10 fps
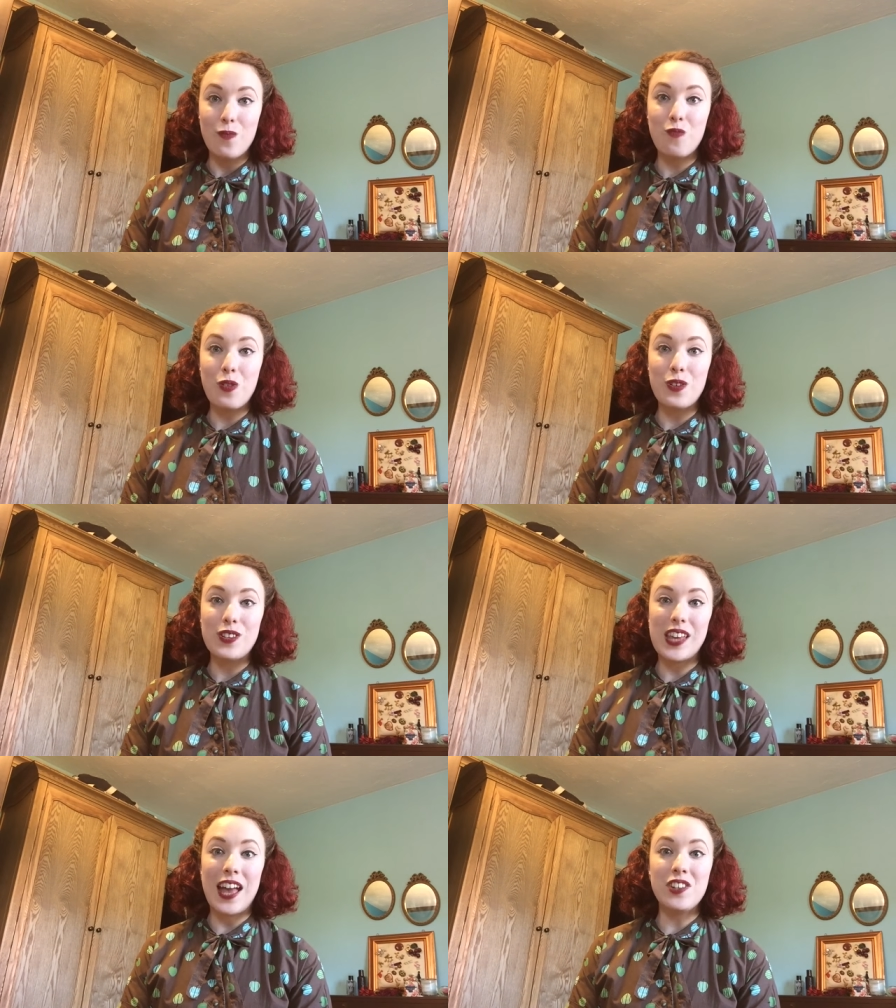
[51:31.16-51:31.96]

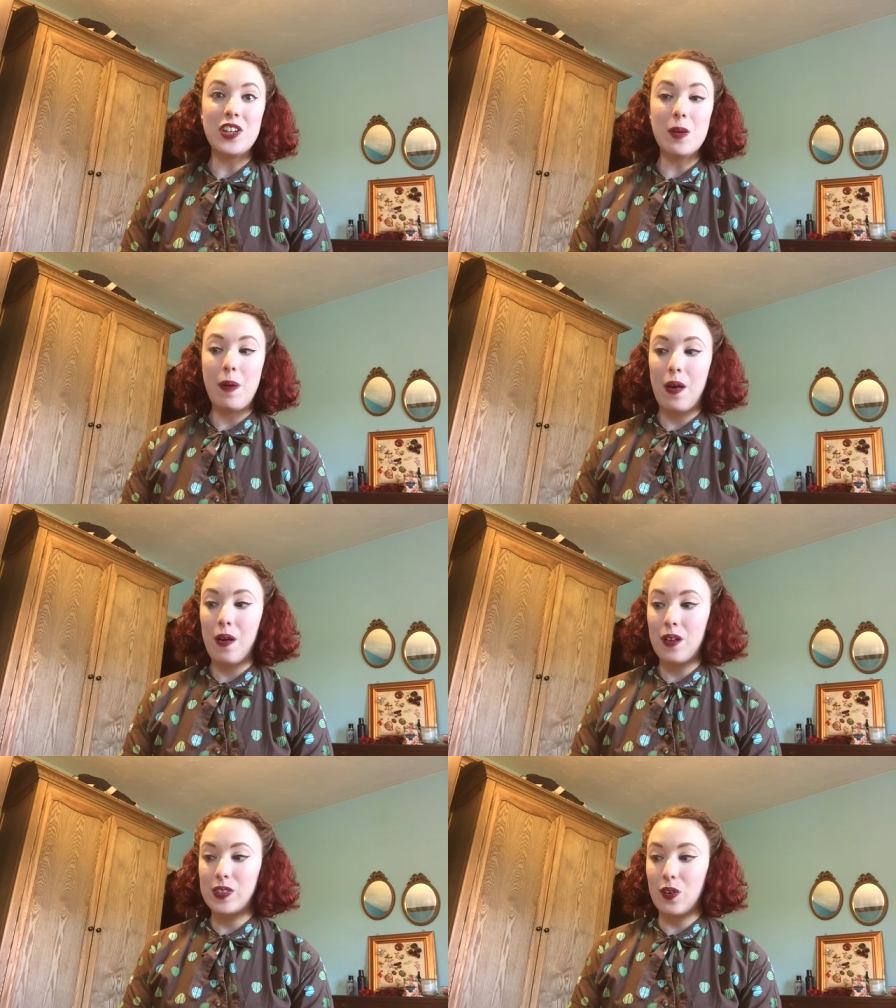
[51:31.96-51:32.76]
was actually a
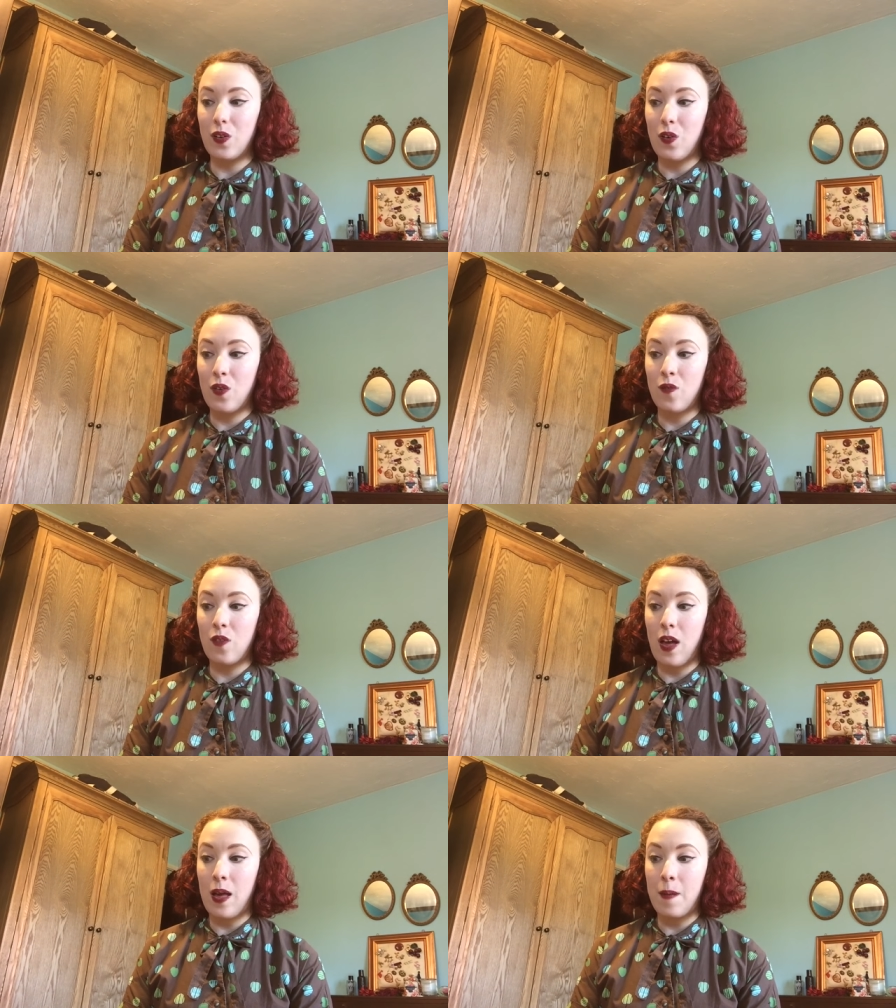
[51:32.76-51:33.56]
part of
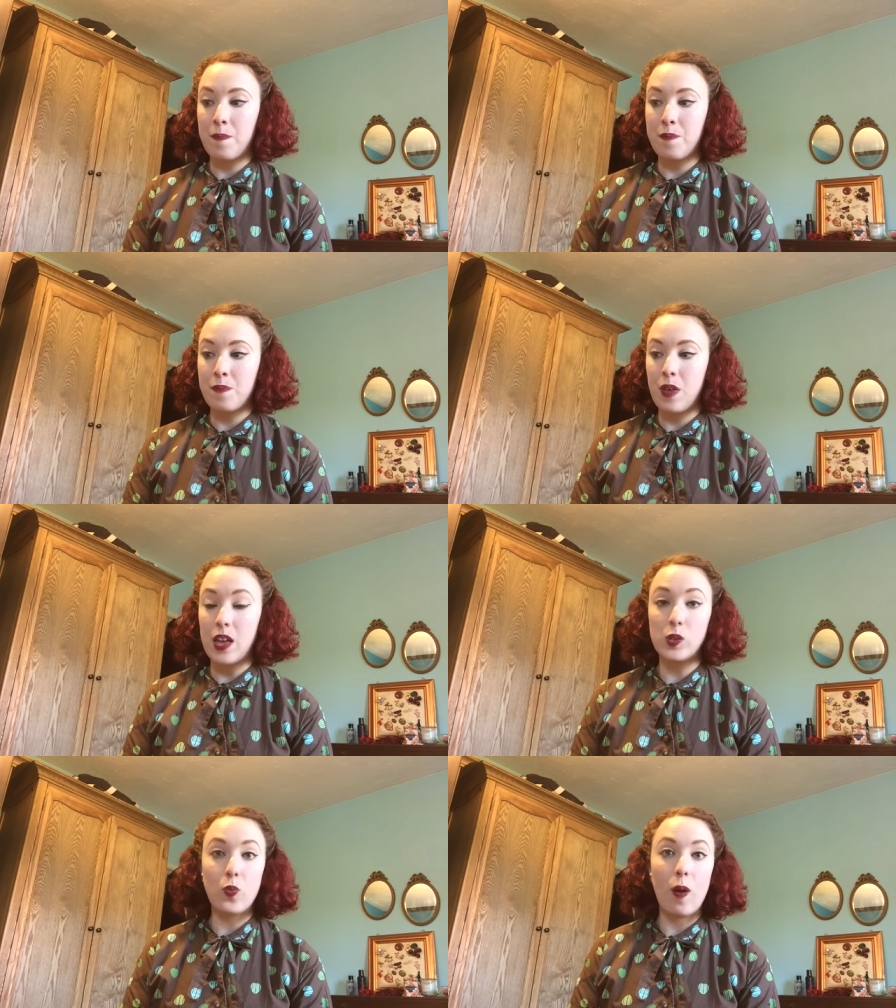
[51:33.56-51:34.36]

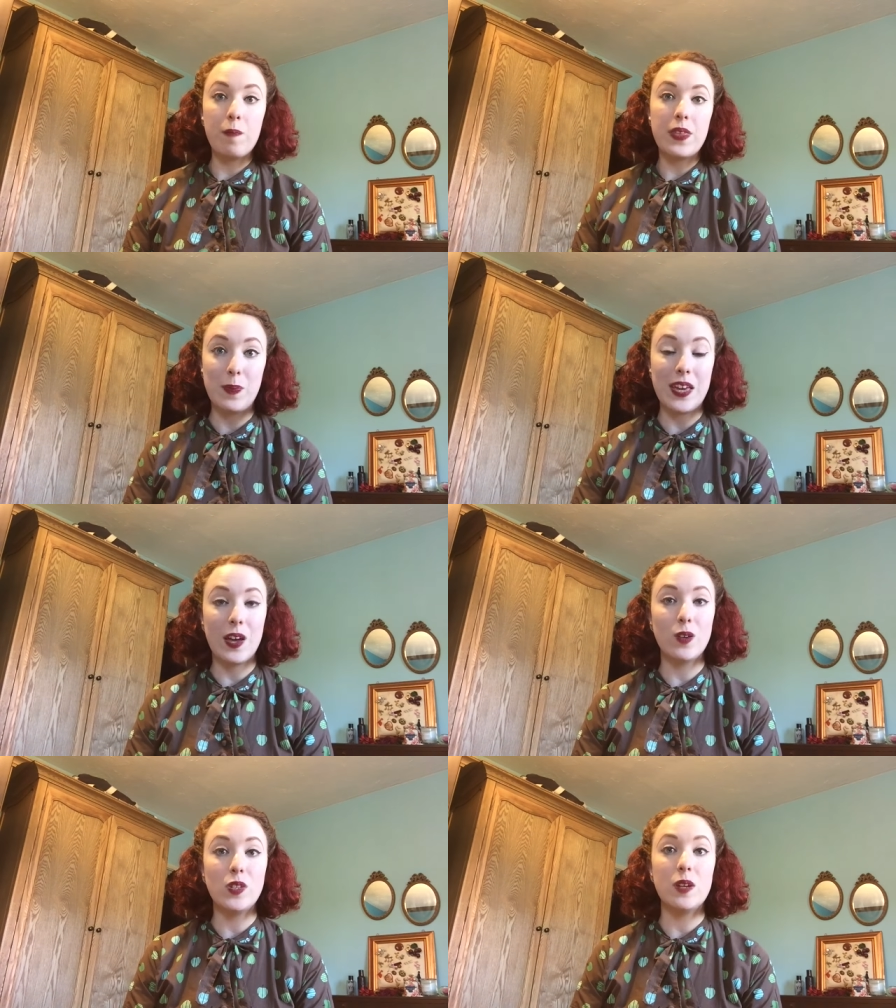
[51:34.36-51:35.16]
a swap that's being
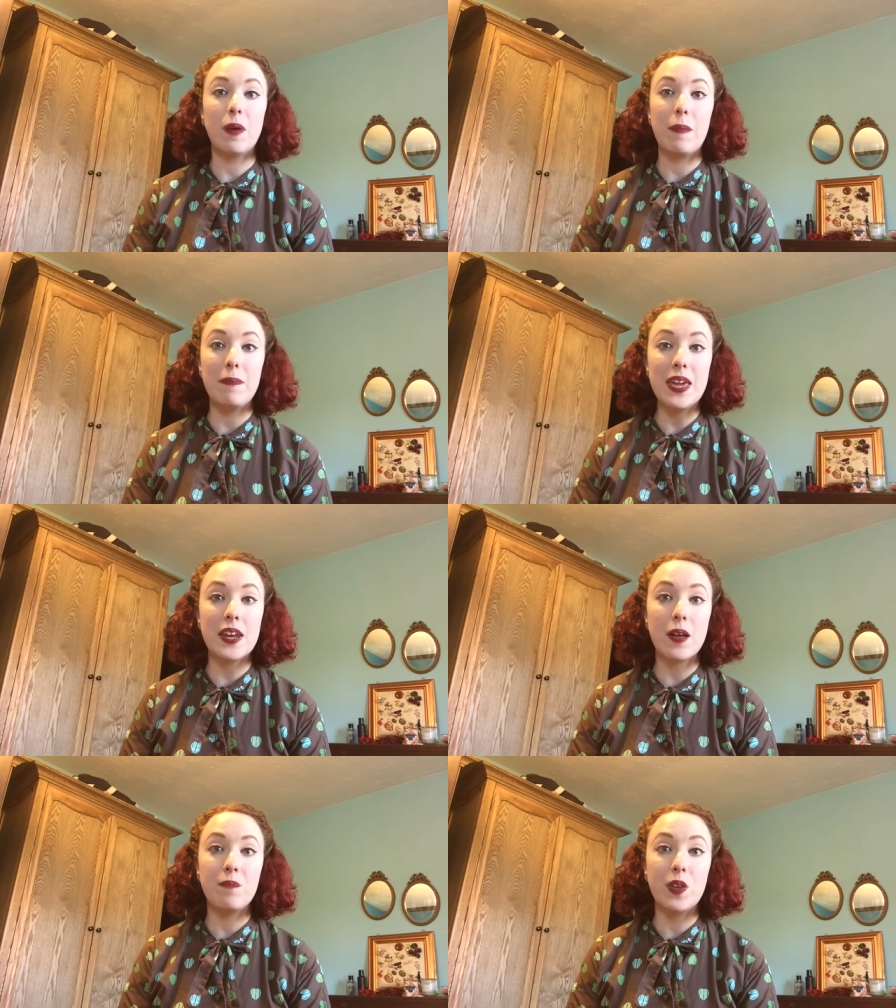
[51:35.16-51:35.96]
hosted by
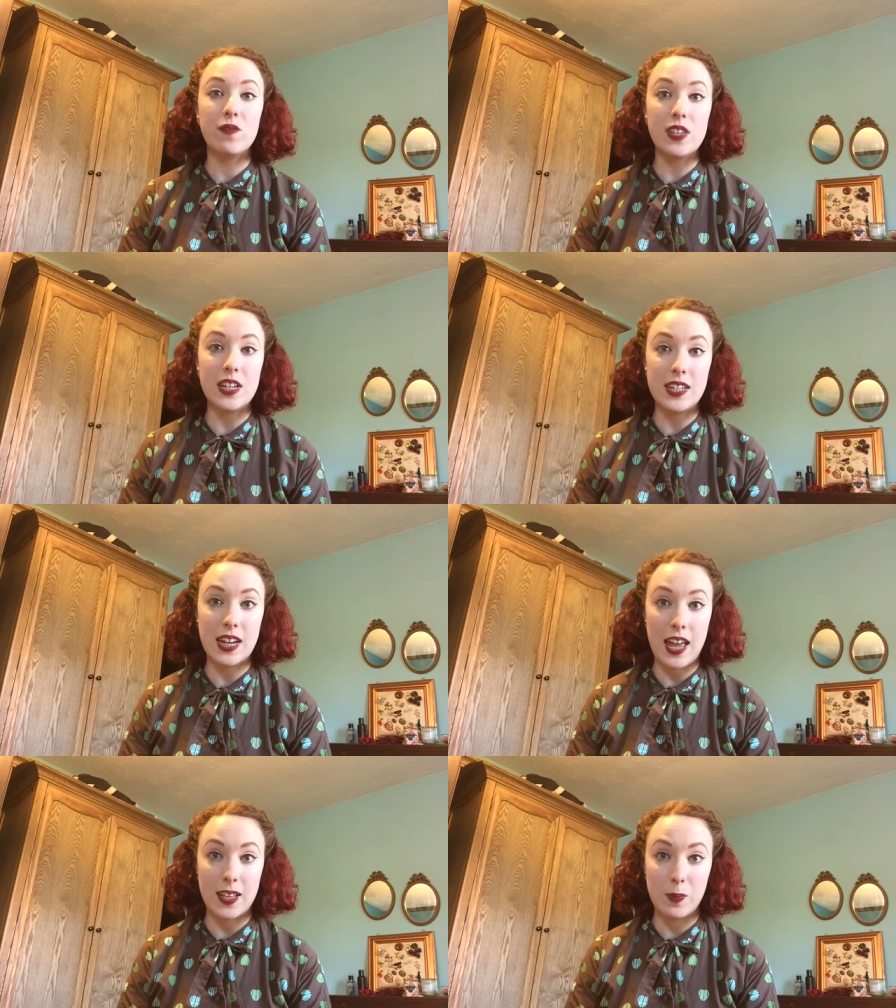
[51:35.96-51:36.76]
Mina of the
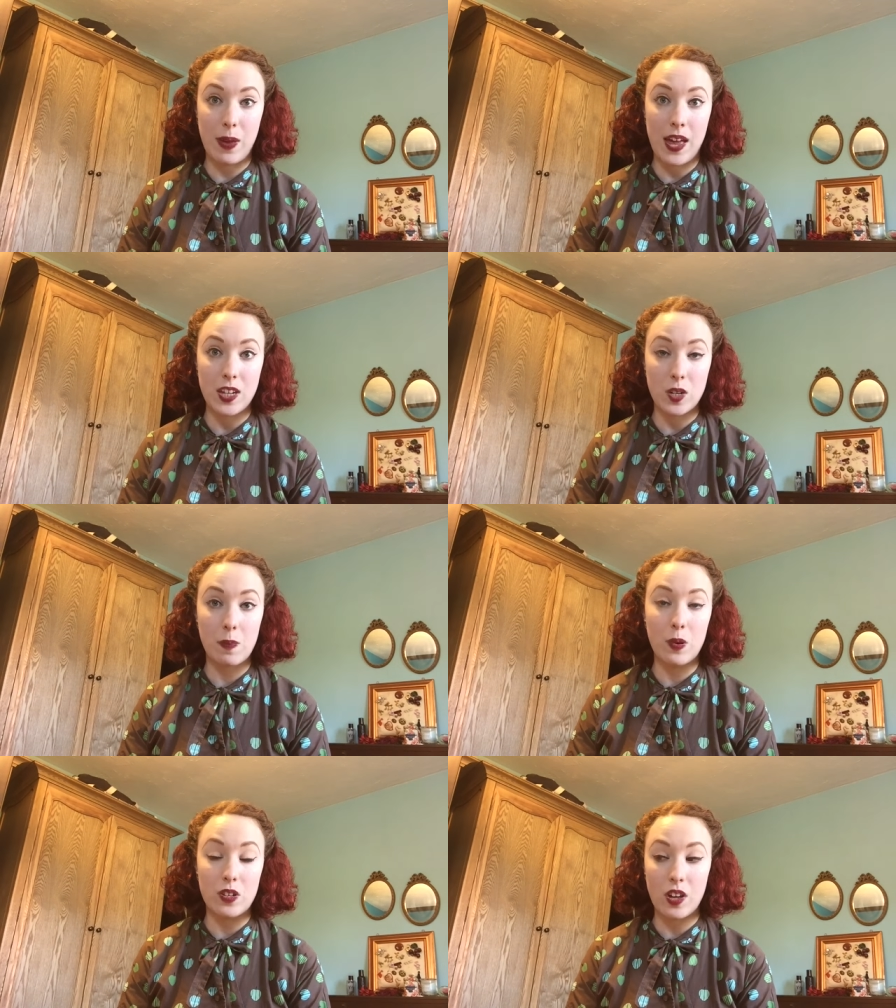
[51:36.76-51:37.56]
Knitting Expat
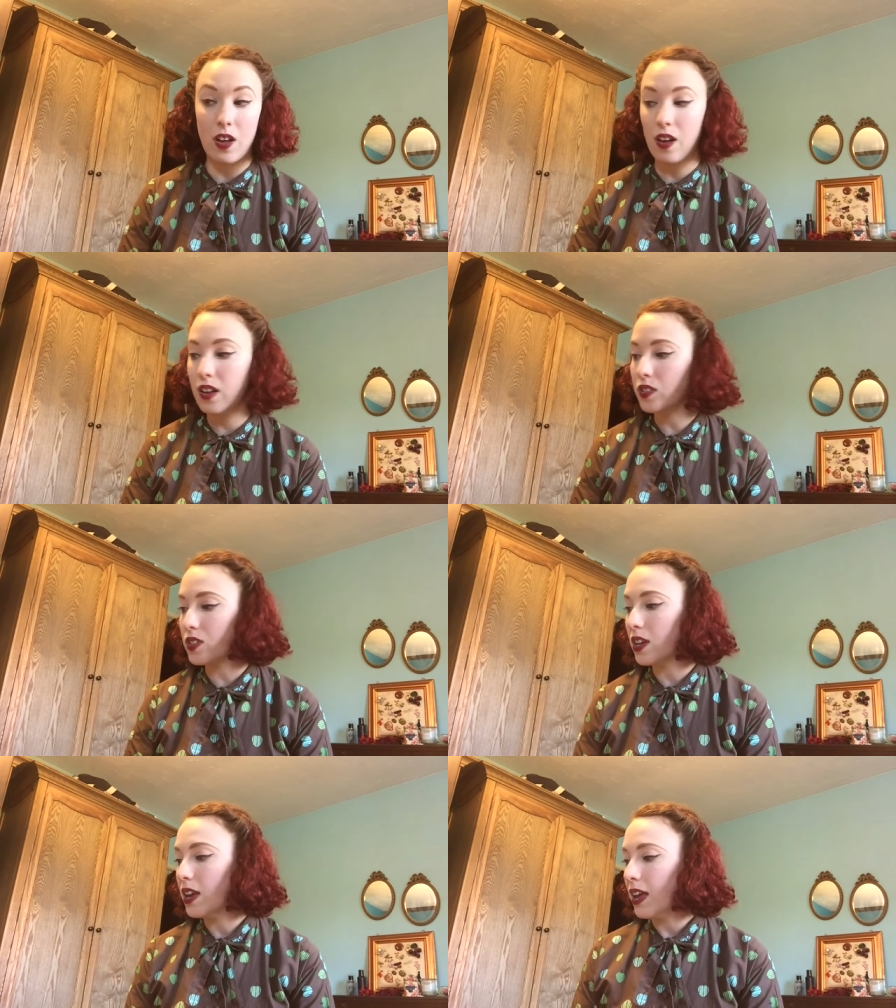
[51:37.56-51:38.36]
podcast.